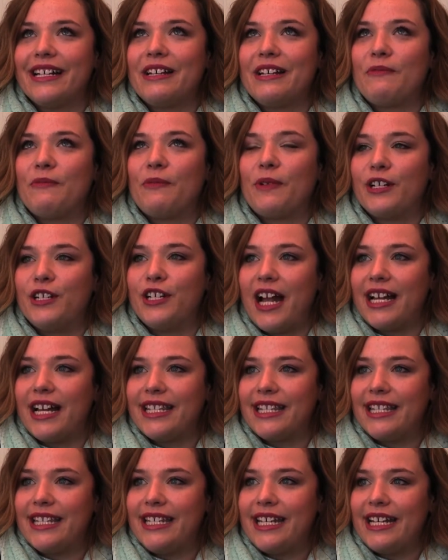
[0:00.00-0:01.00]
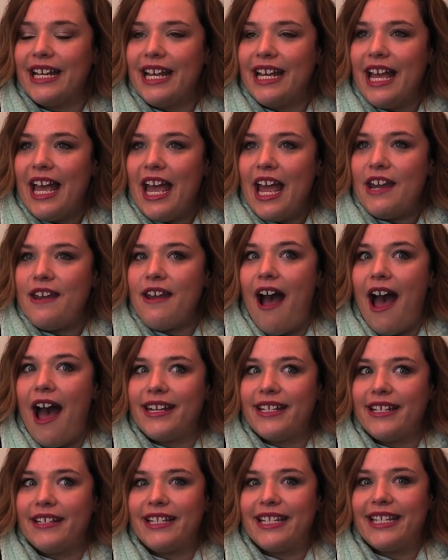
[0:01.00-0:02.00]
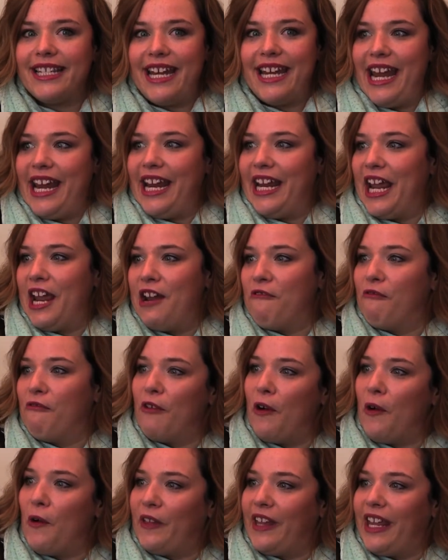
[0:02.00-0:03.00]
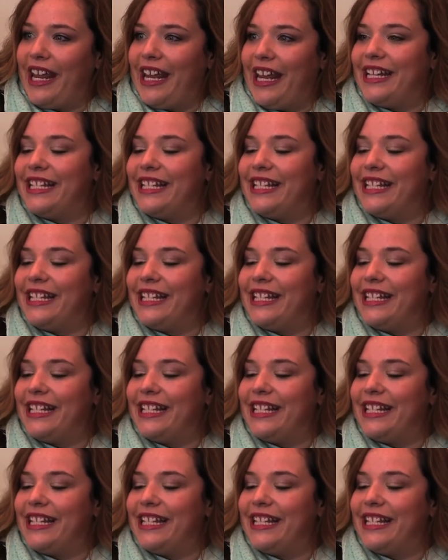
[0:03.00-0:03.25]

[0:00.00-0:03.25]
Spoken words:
were just not sitting and rolling